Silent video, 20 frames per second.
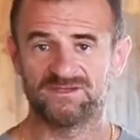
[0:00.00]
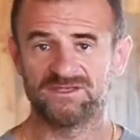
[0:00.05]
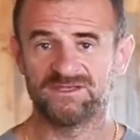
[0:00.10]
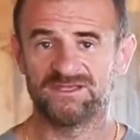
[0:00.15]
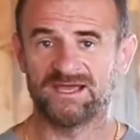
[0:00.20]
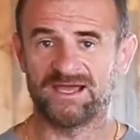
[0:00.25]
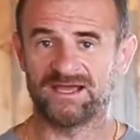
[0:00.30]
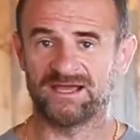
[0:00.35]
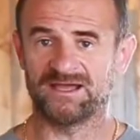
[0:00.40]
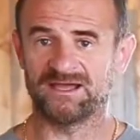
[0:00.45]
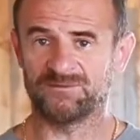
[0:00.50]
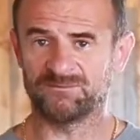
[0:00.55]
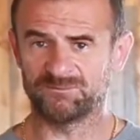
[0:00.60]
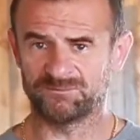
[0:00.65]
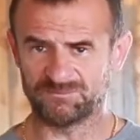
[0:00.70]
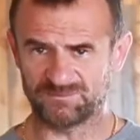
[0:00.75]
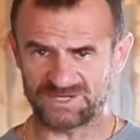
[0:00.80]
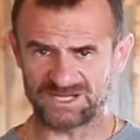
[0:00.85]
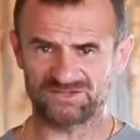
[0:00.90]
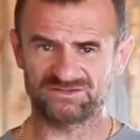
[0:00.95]

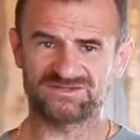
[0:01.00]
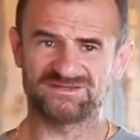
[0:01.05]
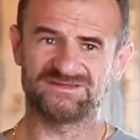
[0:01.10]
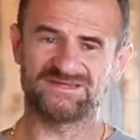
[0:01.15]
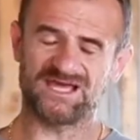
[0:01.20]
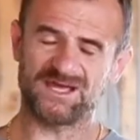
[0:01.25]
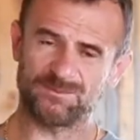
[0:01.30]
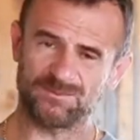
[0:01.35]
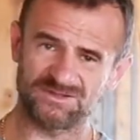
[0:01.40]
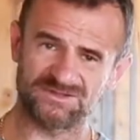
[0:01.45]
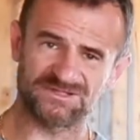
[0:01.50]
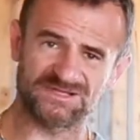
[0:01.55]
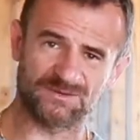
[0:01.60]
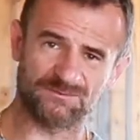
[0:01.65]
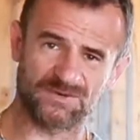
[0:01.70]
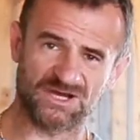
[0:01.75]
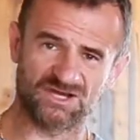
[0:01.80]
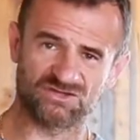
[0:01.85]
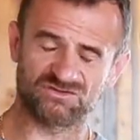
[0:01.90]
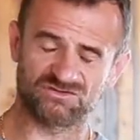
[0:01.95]
about double the
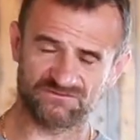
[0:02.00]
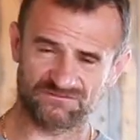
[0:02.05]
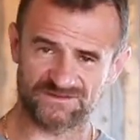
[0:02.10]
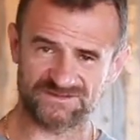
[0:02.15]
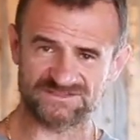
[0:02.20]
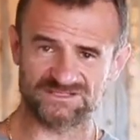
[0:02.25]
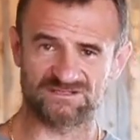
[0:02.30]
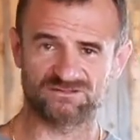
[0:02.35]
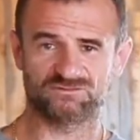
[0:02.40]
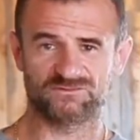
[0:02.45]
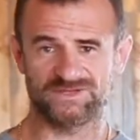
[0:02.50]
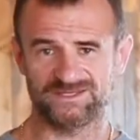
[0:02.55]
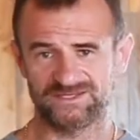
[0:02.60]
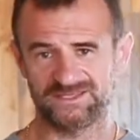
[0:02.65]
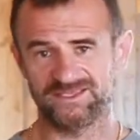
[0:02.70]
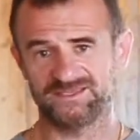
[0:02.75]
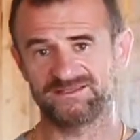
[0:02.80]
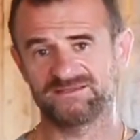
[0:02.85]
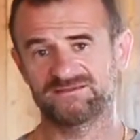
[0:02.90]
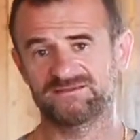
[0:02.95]
amount of
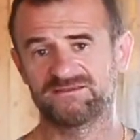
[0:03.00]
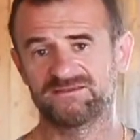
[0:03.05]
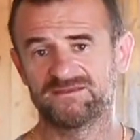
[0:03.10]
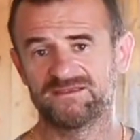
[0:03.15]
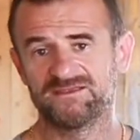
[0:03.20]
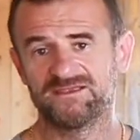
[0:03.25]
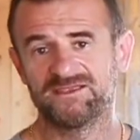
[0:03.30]
SL28.